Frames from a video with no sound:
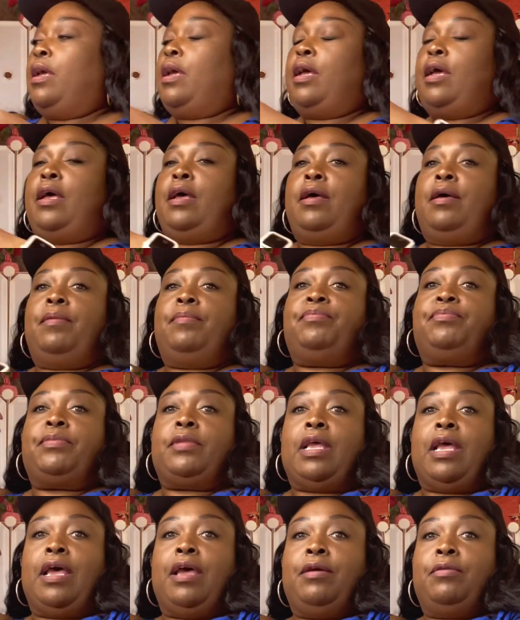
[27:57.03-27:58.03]
um,
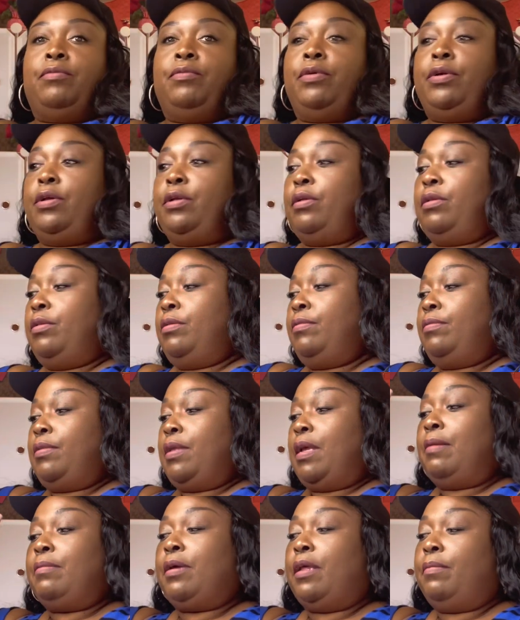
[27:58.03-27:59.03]
I will,
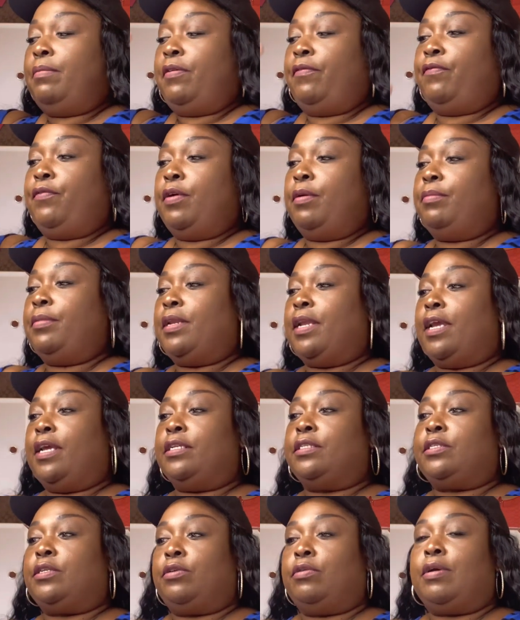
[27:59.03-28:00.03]
I'm going to be filming
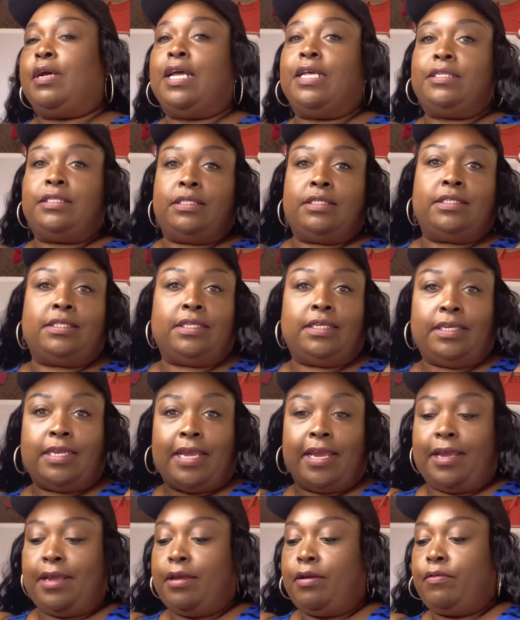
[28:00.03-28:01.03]
that so you guys will see
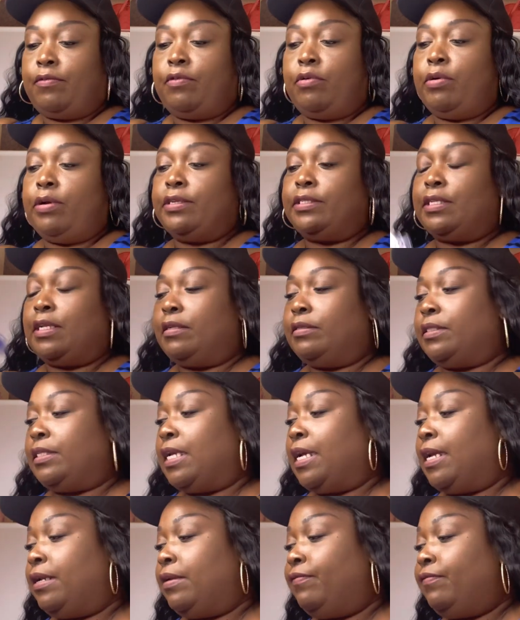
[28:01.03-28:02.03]
that, of course,
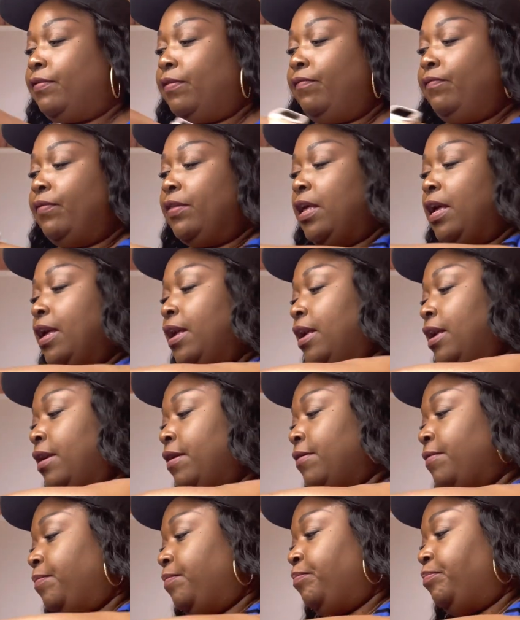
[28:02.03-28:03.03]
outside of the
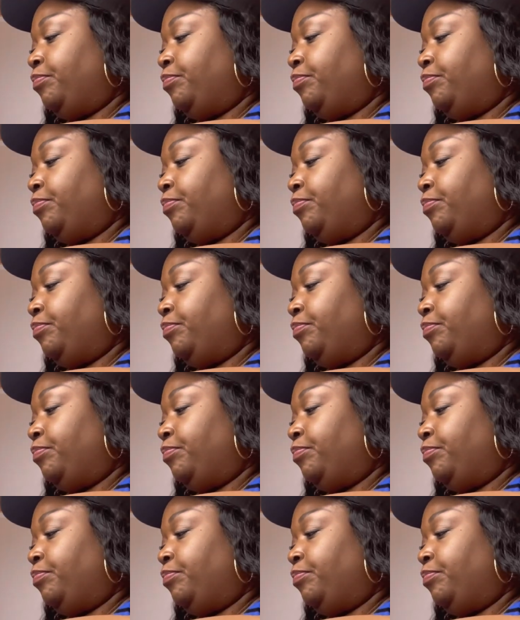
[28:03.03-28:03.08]
vlog.